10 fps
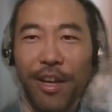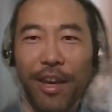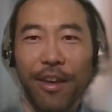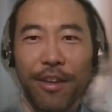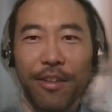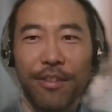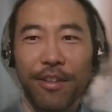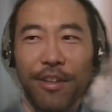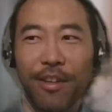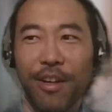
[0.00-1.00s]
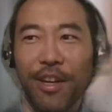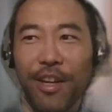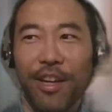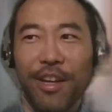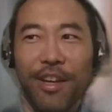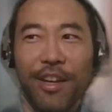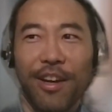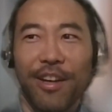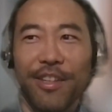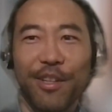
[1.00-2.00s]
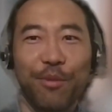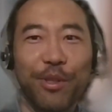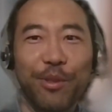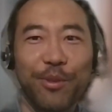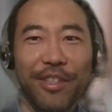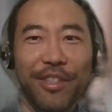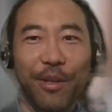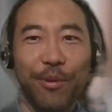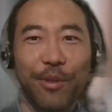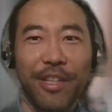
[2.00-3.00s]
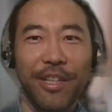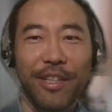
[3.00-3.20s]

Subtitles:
and they're reducing the liquidity.